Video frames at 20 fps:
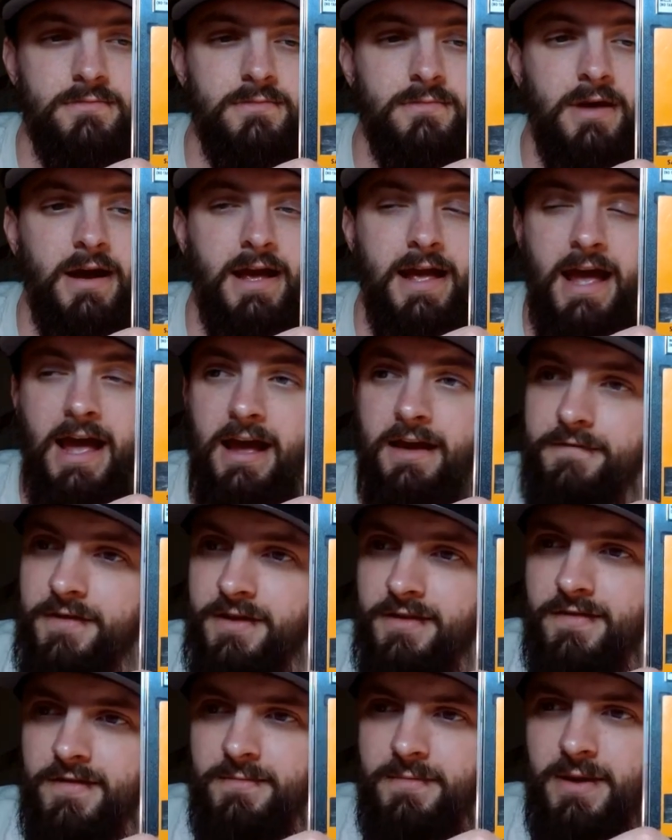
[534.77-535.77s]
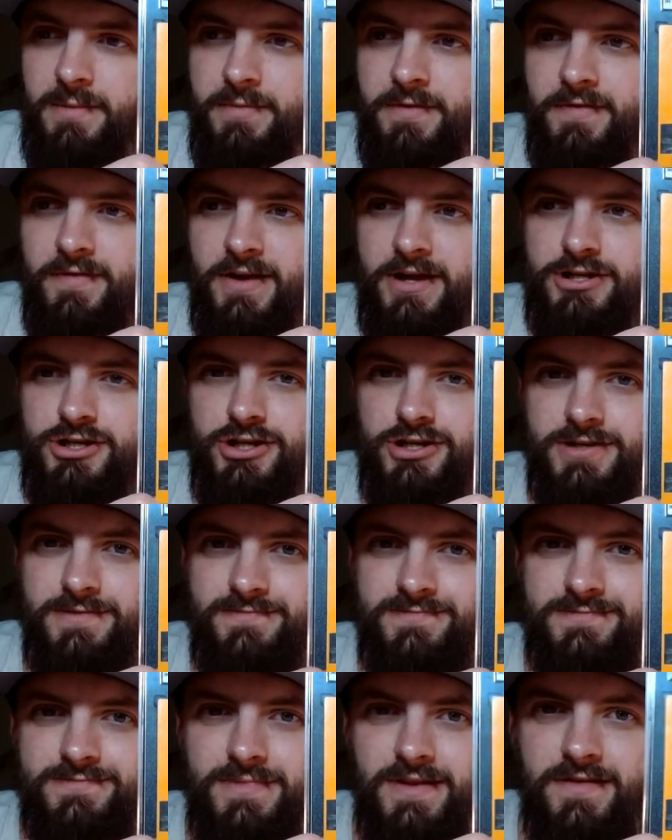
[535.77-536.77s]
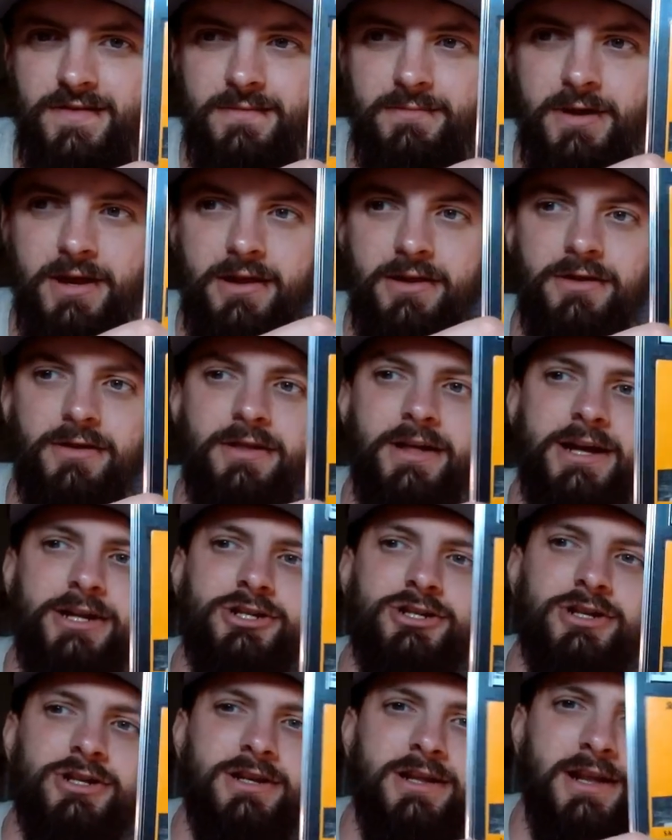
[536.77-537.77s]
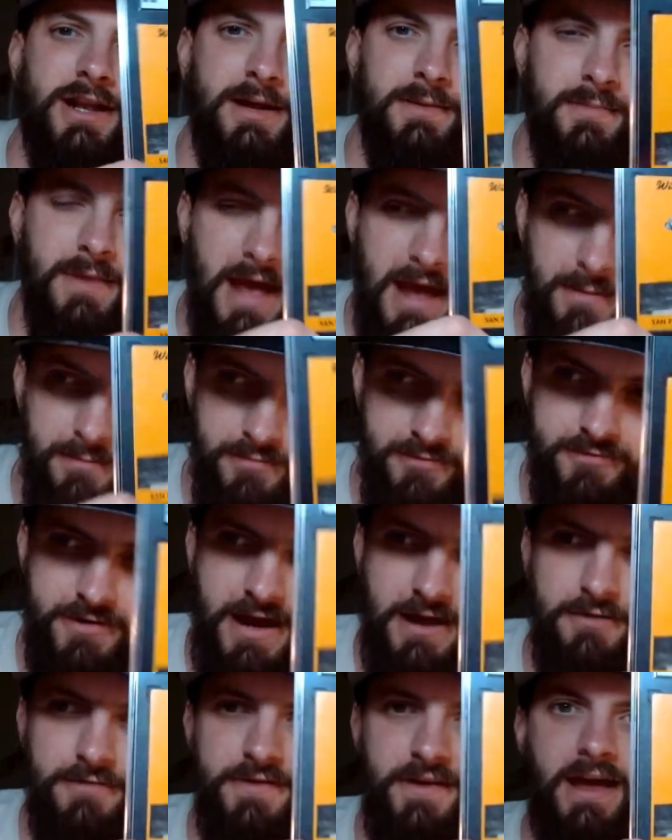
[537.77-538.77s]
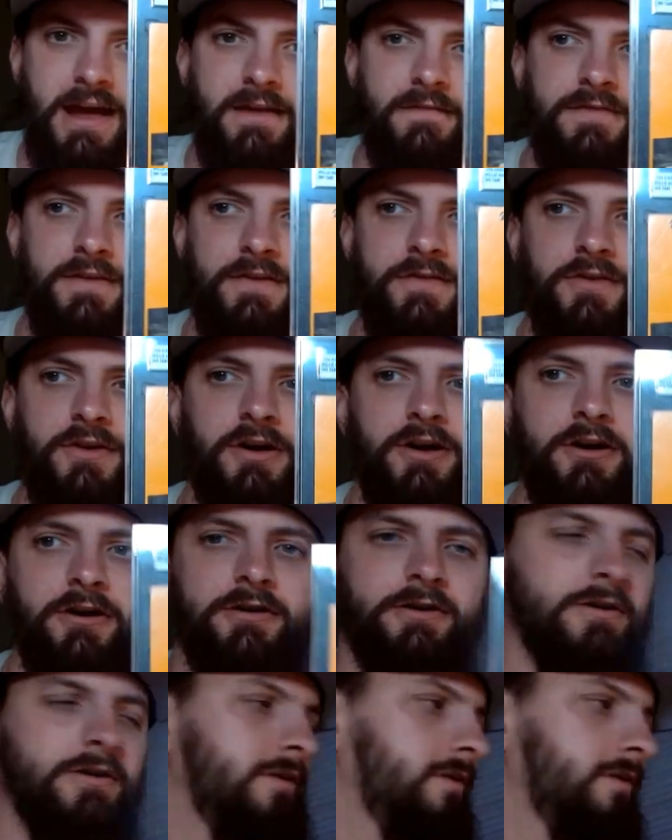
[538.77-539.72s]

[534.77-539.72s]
I have it. It's in my possession. It's in my collection, and I'm proud to have this card.